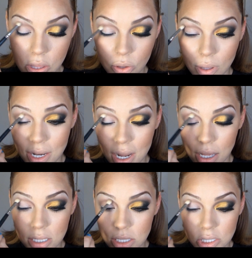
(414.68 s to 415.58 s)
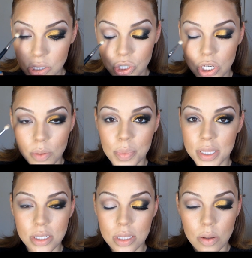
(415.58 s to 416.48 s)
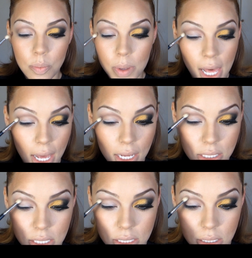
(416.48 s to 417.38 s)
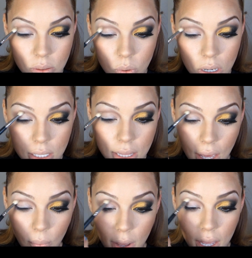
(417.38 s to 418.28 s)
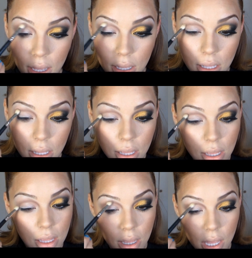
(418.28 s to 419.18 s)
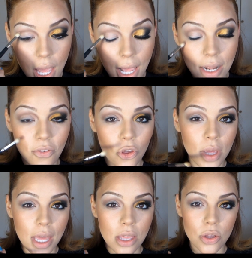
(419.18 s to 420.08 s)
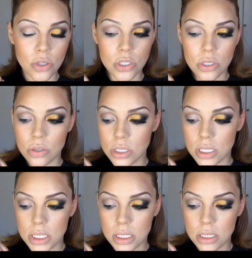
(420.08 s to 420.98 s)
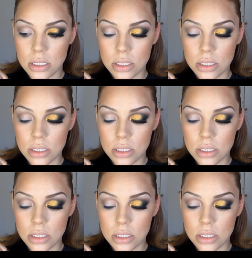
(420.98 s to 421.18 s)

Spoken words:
You cannot just jump into the black. It doesn't work that way. And if you get used to just